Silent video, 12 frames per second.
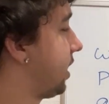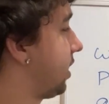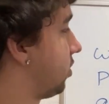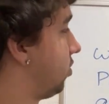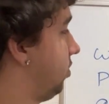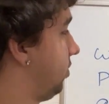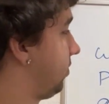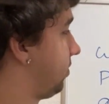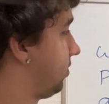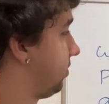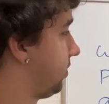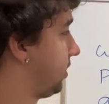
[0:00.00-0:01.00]
angle
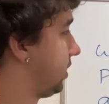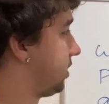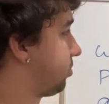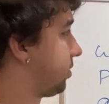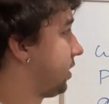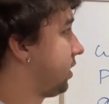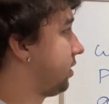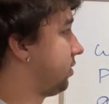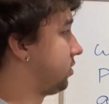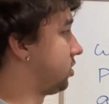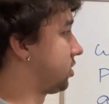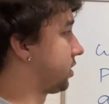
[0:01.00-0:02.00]
is pretty
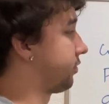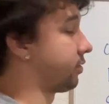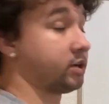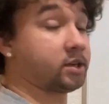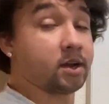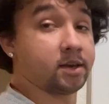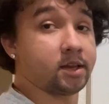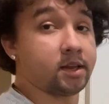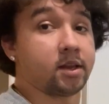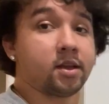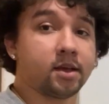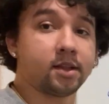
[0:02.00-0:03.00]
just like redundant
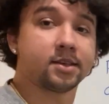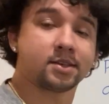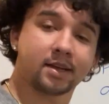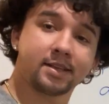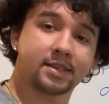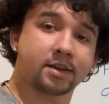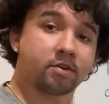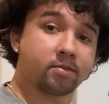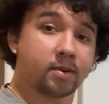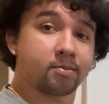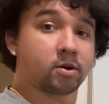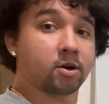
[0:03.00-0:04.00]
in the sense that,
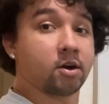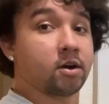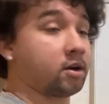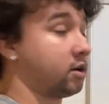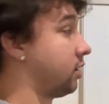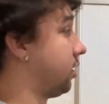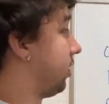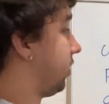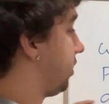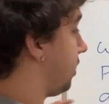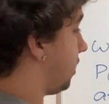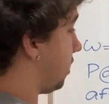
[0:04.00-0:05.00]
remember,
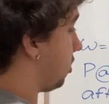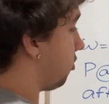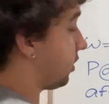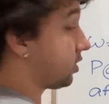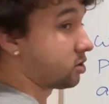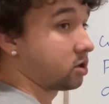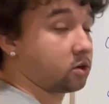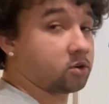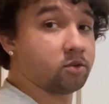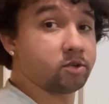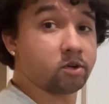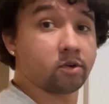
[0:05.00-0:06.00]
the unit
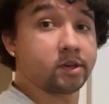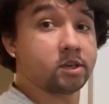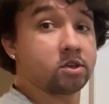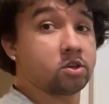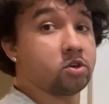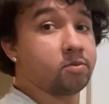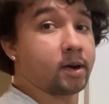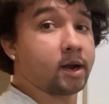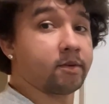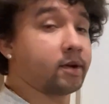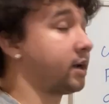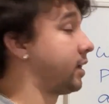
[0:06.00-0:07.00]
circle is only just 2 pi
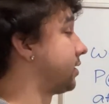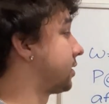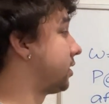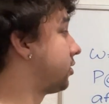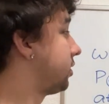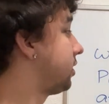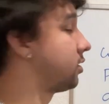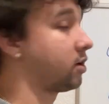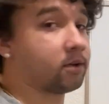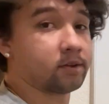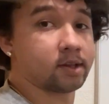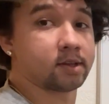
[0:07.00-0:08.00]
radians. I don't need
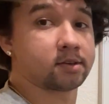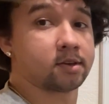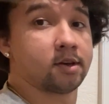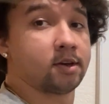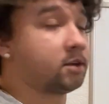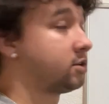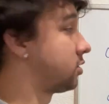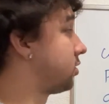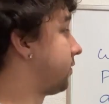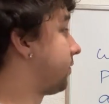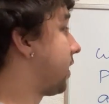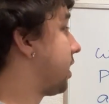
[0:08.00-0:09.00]
all of this. So
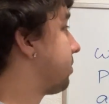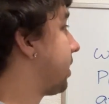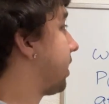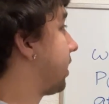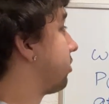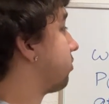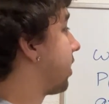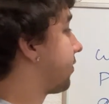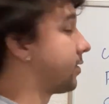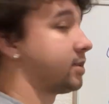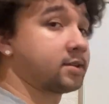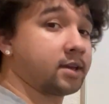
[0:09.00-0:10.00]
to find my like
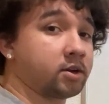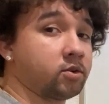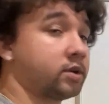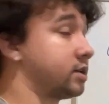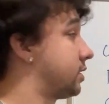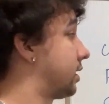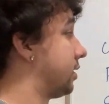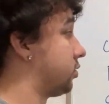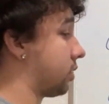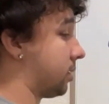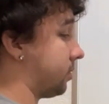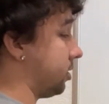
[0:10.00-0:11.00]
reference angle, in a sense,
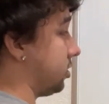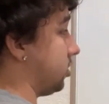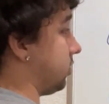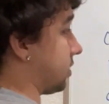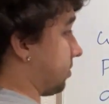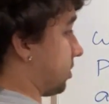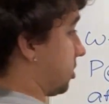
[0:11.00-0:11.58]
what I'm going to do is I'm going to